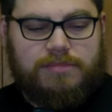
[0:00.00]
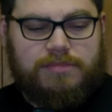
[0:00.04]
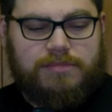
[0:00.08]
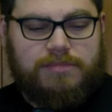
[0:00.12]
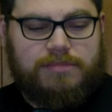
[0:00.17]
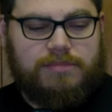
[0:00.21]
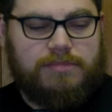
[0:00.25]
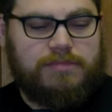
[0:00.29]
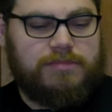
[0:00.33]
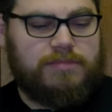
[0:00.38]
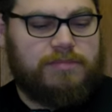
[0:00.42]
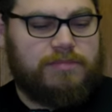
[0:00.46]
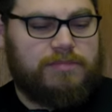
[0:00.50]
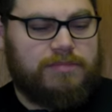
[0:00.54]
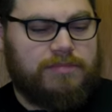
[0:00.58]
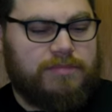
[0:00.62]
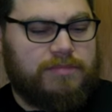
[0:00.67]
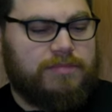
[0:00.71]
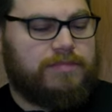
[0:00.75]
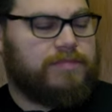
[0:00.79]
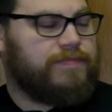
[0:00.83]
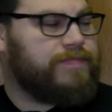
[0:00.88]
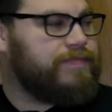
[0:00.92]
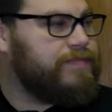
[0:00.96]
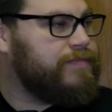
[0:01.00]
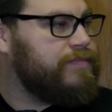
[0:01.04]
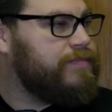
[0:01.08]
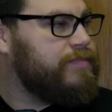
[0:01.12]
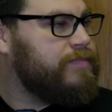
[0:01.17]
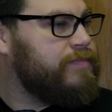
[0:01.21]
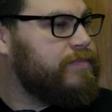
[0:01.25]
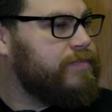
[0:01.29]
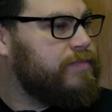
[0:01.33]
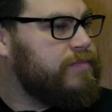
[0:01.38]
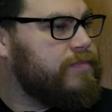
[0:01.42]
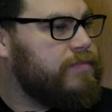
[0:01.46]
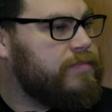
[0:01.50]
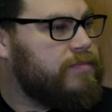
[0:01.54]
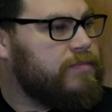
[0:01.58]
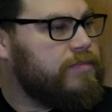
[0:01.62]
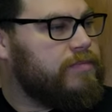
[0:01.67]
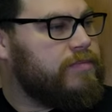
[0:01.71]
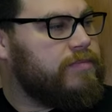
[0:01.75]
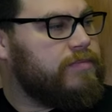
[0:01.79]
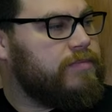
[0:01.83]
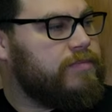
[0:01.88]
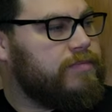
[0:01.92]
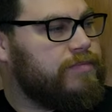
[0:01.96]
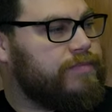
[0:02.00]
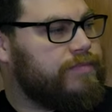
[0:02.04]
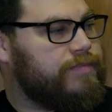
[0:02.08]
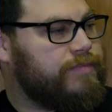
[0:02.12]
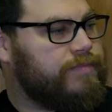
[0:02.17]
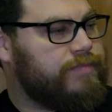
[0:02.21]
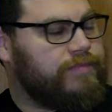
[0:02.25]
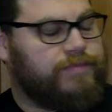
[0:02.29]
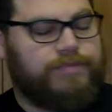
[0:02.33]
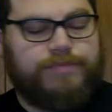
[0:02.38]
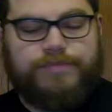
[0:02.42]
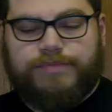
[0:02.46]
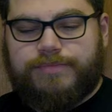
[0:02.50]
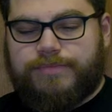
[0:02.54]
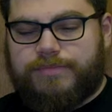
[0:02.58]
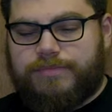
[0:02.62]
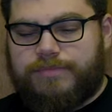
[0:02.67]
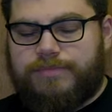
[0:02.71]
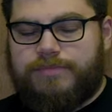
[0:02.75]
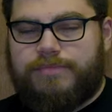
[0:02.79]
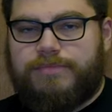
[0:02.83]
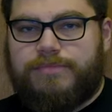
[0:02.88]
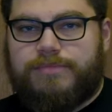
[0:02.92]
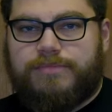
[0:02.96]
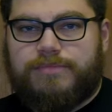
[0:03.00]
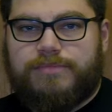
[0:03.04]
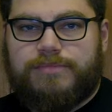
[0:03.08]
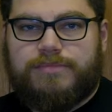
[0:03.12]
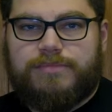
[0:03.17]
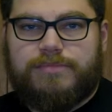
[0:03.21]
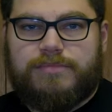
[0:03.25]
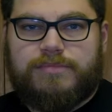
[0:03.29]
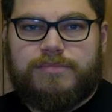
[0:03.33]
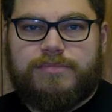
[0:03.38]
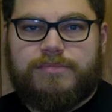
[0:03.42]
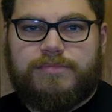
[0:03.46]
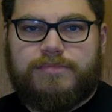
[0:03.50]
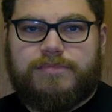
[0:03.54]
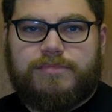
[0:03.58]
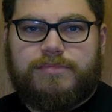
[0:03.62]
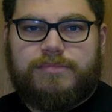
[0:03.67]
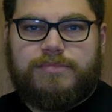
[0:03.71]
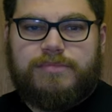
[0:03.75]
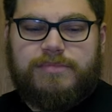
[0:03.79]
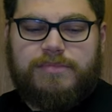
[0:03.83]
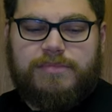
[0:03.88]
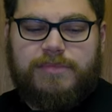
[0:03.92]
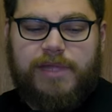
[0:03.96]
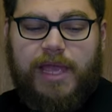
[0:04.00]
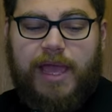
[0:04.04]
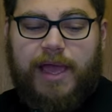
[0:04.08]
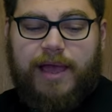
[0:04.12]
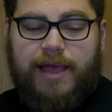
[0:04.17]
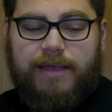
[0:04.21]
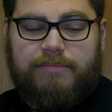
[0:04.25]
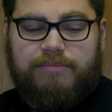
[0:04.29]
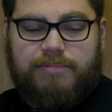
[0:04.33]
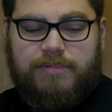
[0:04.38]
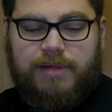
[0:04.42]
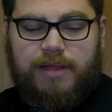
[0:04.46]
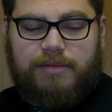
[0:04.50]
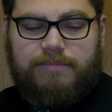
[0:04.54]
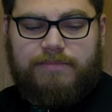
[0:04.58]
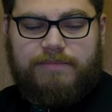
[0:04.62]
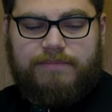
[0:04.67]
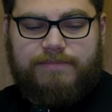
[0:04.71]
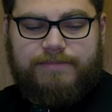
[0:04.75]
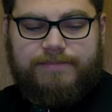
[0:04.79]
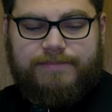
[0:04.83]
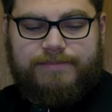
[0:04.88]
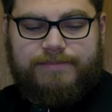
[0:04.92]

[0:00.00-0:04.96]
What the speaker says: (not speaking)